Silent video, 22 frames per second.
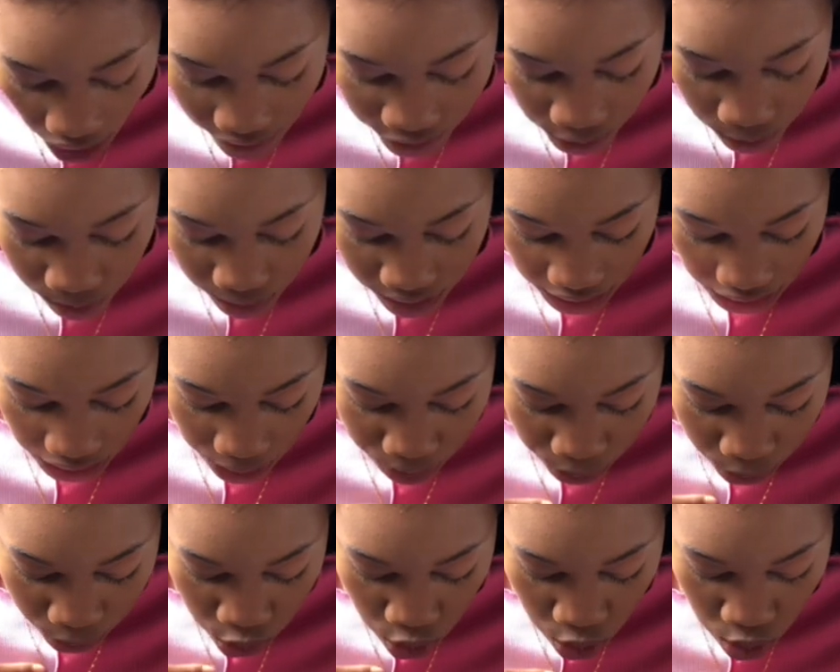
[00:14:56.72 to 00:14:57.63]
have you been
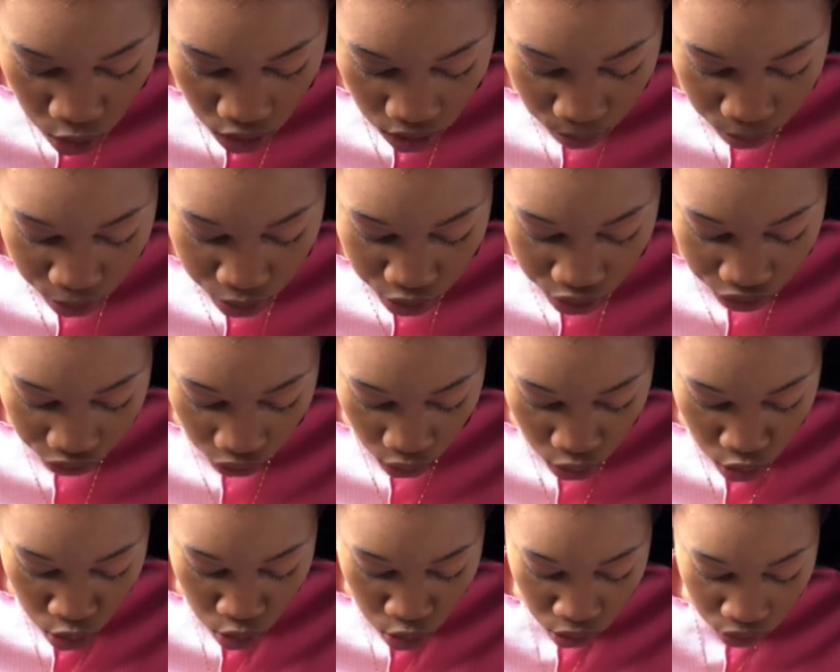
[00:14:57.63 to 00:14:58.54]
able to improve
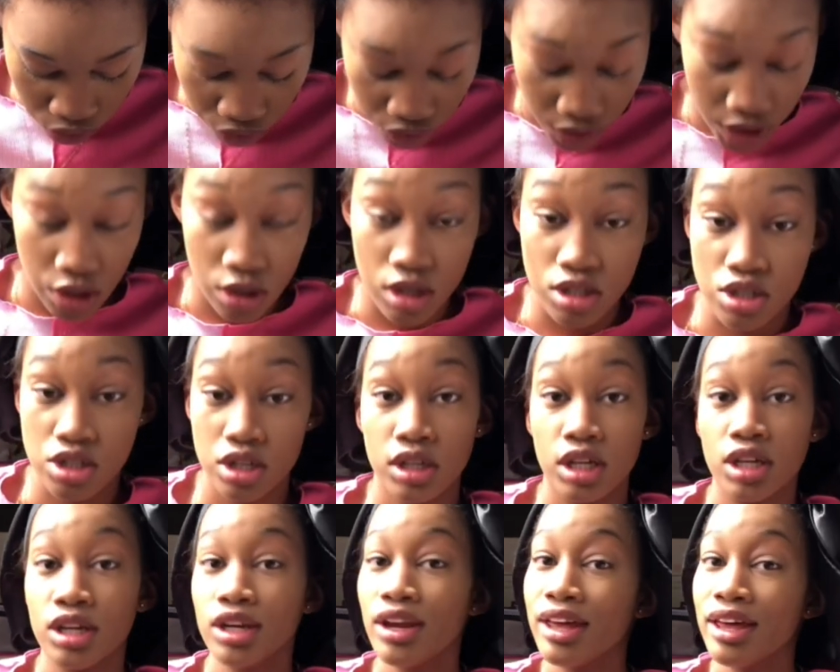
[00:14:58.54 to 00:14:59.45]
on so far in your
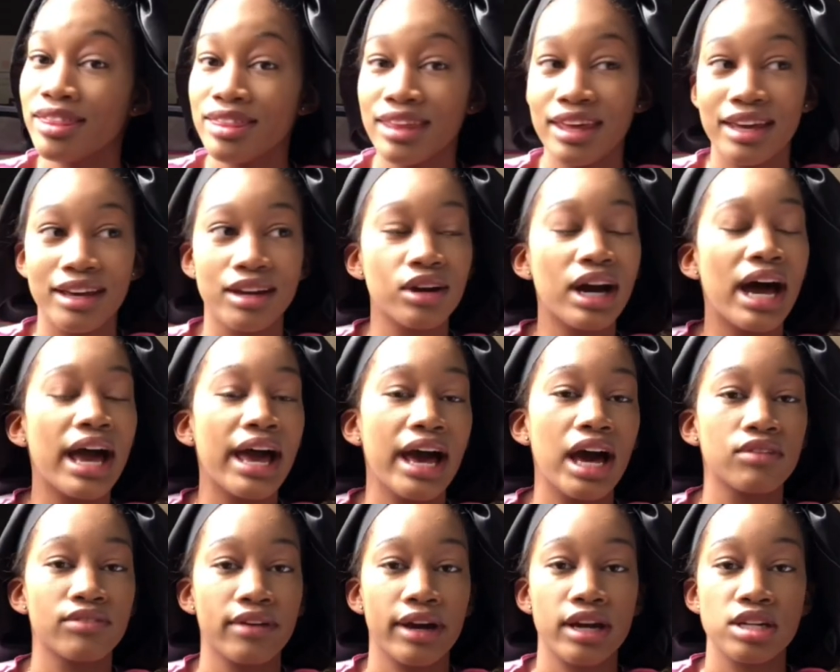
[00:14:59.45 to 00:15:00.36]
journey? Nothing. I
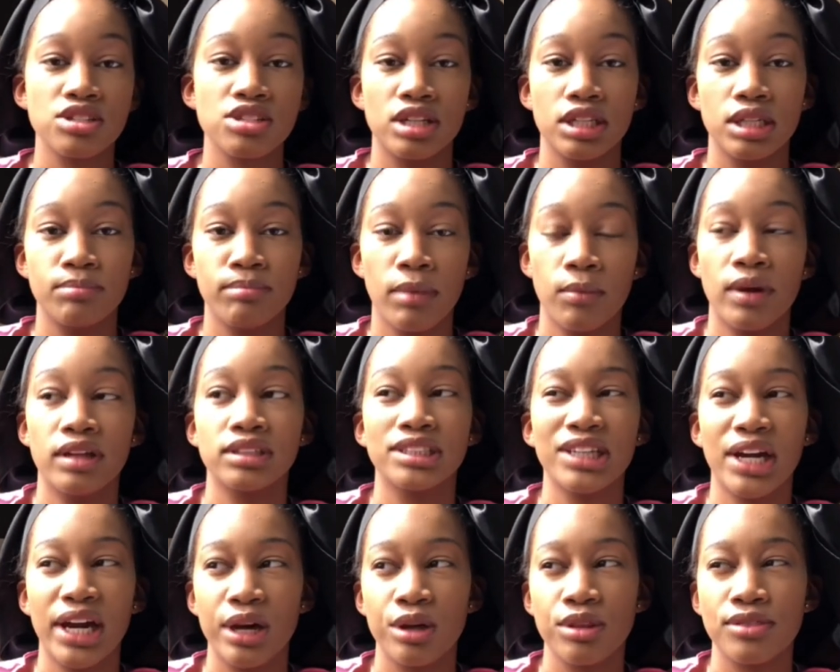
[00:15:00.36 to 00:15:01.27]
have actually. My
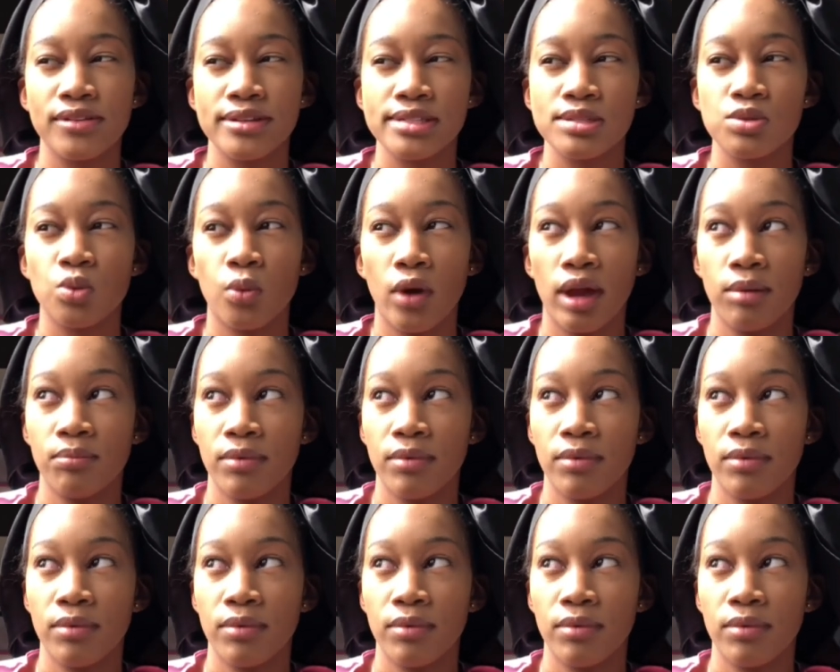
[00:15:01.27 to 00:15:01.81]
mental health is way